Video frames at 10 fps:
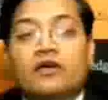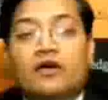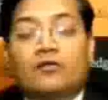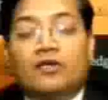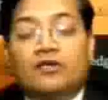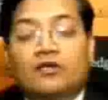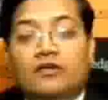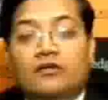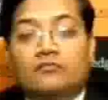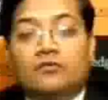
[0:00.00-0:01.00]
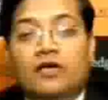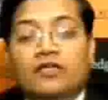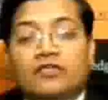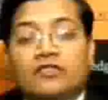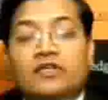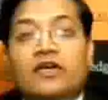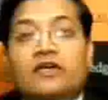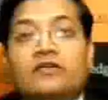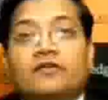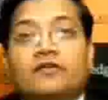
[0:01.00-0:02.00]
I mean, as I
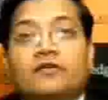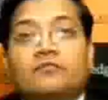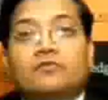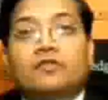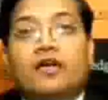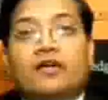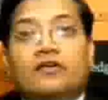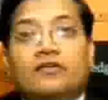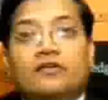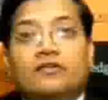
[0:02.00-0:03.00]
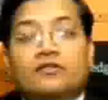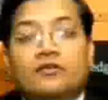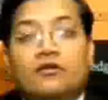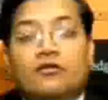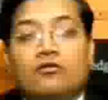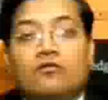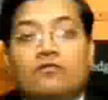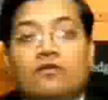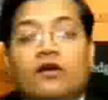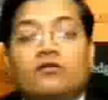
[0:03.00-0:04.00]
said, that there's a lot
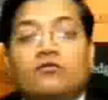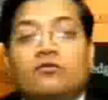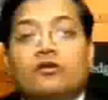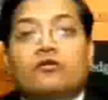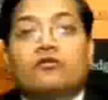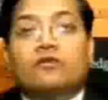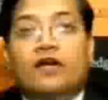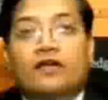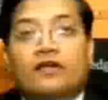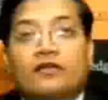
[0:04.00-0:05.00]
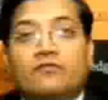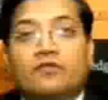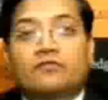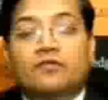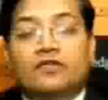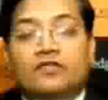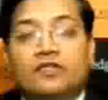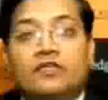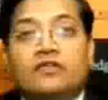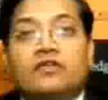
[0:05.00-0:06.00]
of front loading of tightening which we are
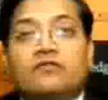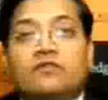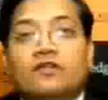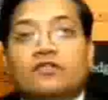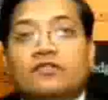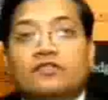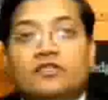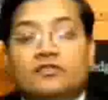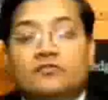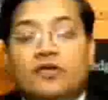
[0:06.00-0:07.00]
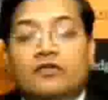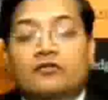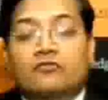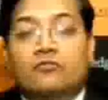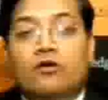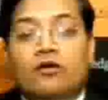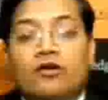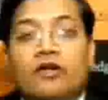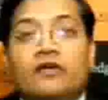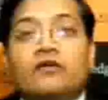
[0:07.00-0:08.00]
seeing. Inflation is expected to
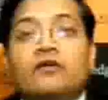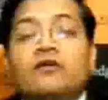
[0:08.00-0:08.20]
moderate.